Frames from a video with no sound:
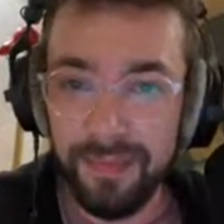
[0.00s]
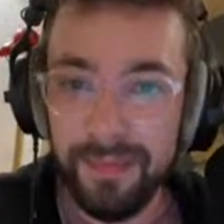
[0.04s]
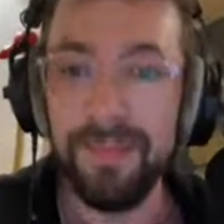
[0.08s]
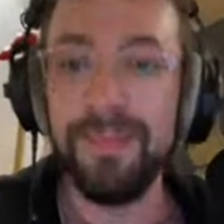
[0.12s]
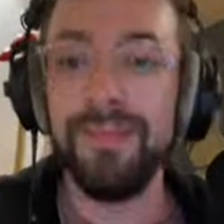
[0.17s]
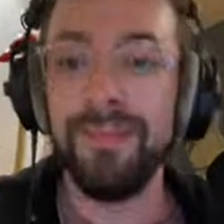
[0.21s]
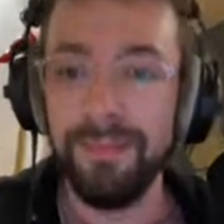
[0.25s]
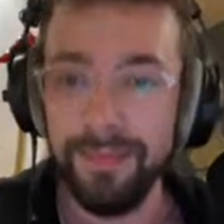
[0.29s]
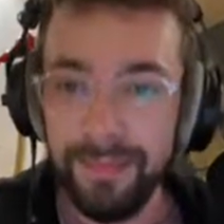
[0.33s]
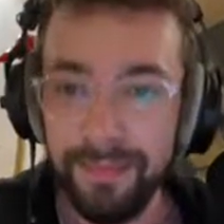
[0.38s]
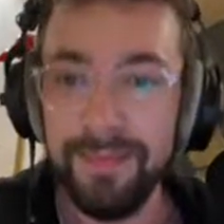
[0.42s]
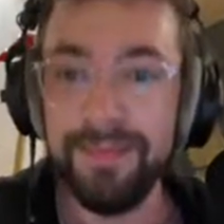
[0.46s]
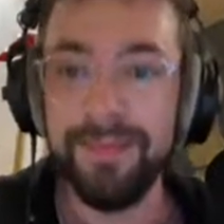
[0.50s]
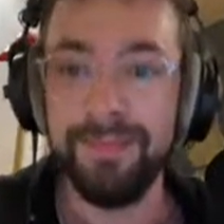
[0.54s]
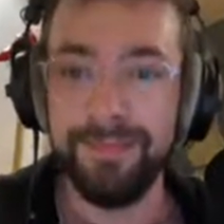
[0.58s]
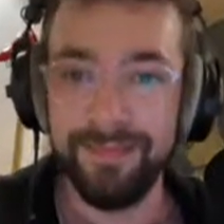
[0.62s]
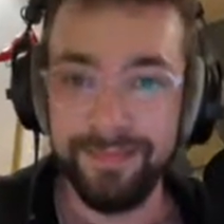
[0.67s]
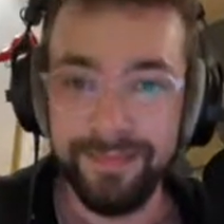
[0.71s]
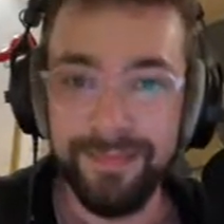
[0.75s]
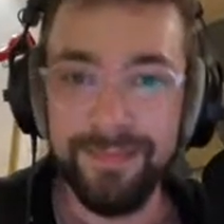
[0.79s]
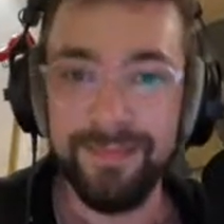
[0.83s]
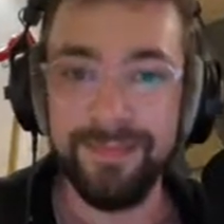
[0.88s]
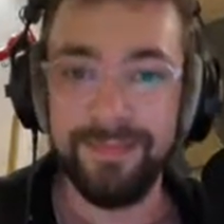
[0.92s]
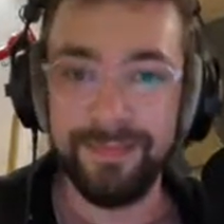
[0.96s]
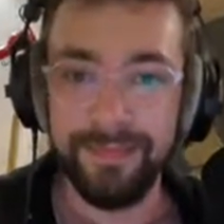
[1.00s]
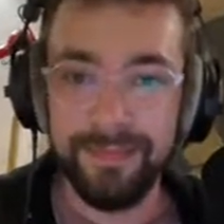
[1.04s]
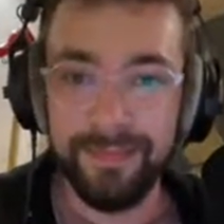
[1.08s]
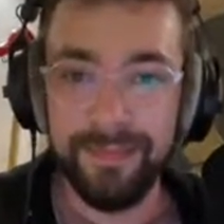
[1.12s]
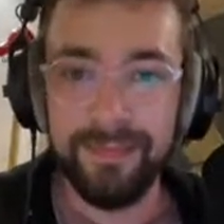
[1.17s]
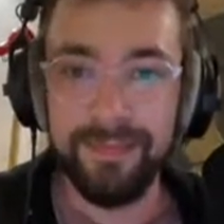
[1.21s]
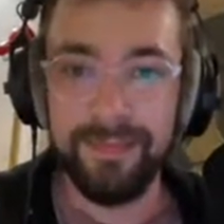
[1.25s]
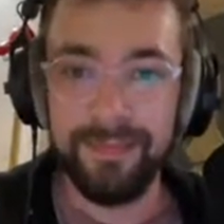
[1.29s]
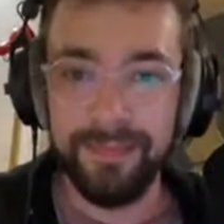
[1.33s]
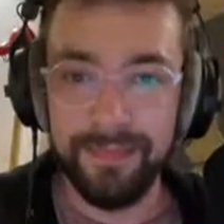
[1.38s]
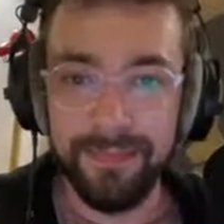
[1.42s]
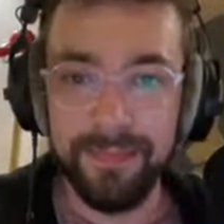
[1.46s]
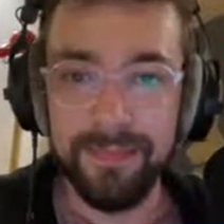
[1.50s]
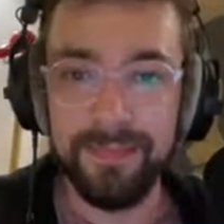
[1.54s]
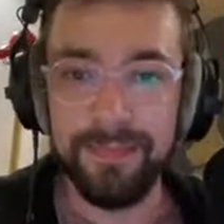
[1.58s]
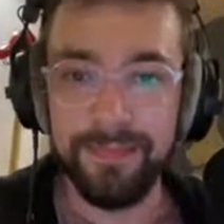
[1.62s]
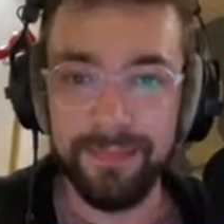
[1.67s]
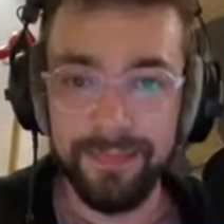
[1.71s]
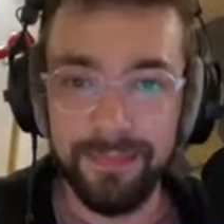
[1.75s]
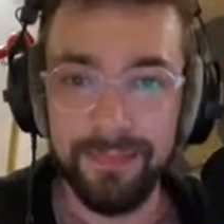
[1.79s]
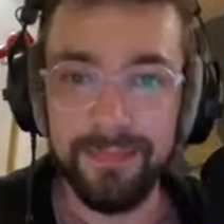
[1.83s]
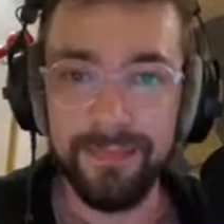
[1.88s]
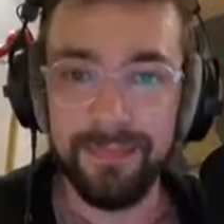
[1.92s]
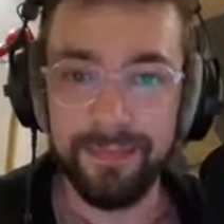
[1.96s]
Mm-hmm. That's the one that I can speak
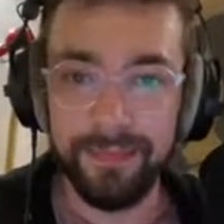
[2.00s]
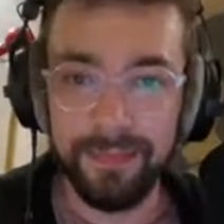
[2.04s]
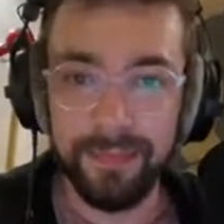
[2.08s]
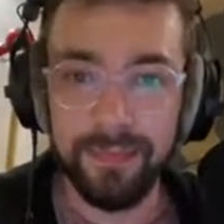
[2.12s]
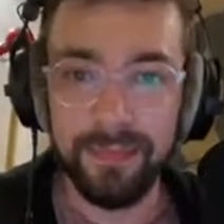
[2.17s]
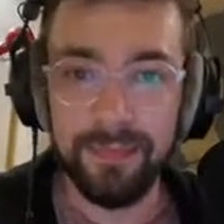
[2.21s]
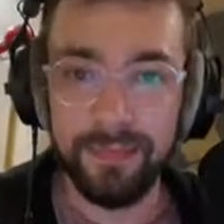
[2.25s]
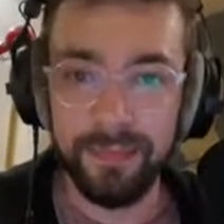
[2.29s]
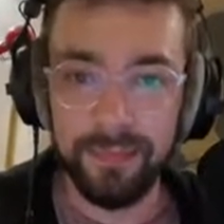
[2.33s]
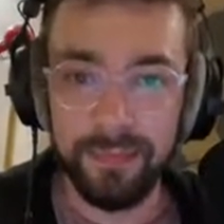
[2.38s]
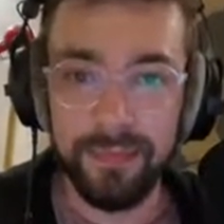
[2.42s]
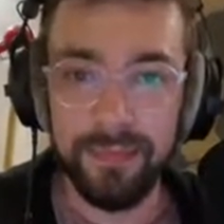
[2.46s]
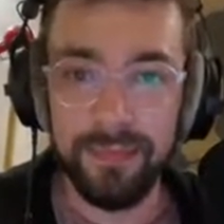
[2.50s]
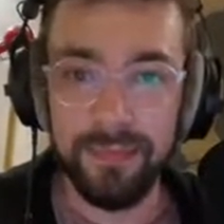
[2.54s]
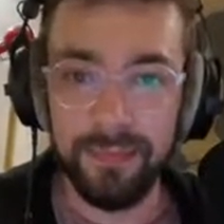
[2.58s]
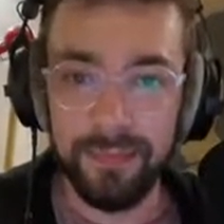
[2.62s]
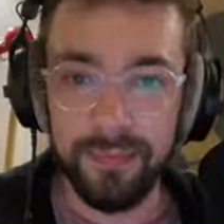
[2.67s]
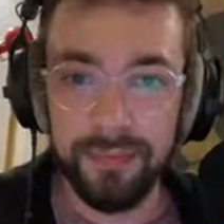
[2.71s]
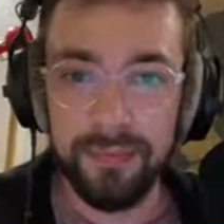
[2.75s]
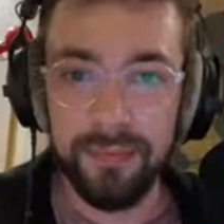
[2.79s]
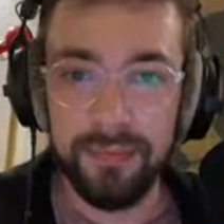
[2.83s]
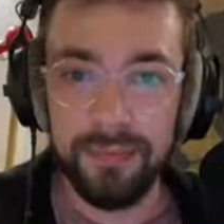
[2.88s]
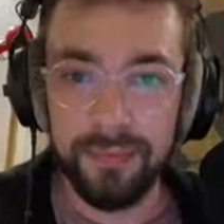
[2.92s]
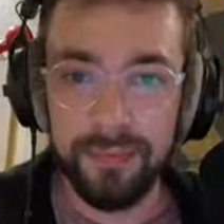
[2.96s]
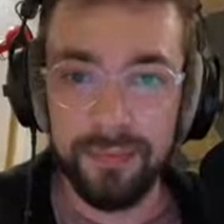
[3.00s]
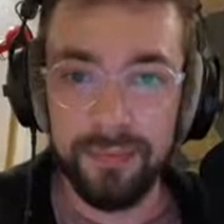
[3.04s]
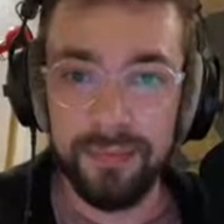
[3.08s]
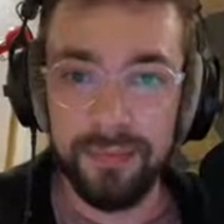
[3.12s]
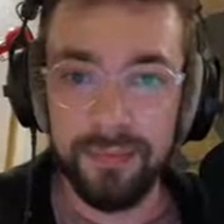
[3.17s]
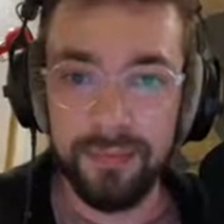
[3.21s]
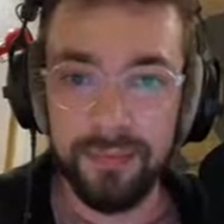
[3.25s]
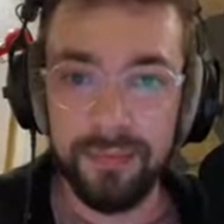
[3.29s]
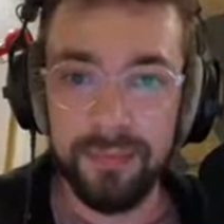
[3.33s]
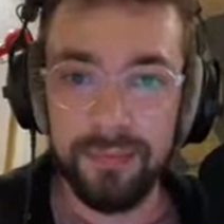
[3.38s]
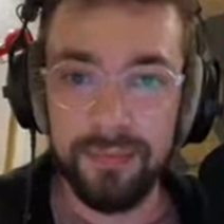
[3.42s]
into, and you can maybe,